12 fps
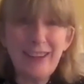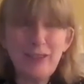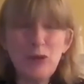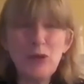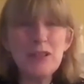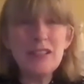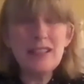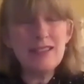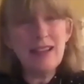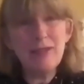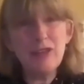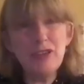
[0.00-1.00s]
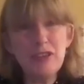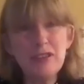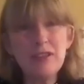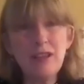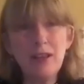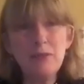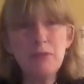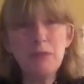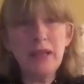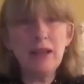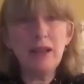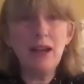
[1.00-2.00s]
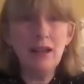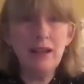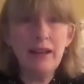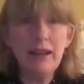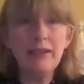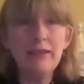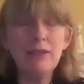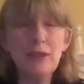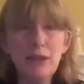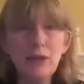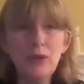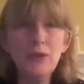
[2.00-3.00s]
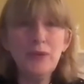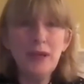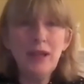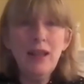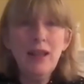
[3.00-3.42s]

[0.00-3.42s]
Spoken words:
of course, it's never just done by the colonizer alone.